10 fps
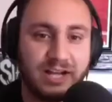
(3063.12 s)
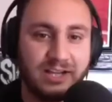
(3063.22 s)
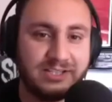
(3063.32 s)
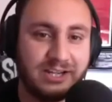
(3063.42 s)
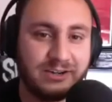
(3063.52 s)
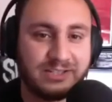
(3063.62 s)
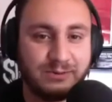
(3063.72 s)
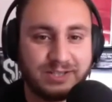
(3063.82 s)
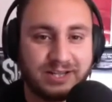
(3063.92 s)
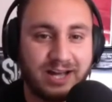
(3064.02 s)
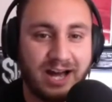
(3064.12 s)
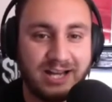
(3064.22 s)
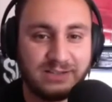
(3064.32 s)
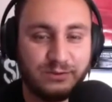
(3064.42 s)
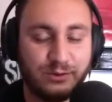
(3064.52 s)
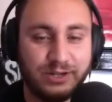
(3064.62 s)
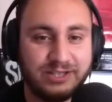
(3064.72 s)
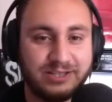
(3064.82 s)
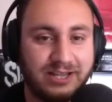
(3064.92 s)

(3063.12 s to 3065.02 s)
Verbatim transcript: Well, Dolly Dearest, it was a guy's voice.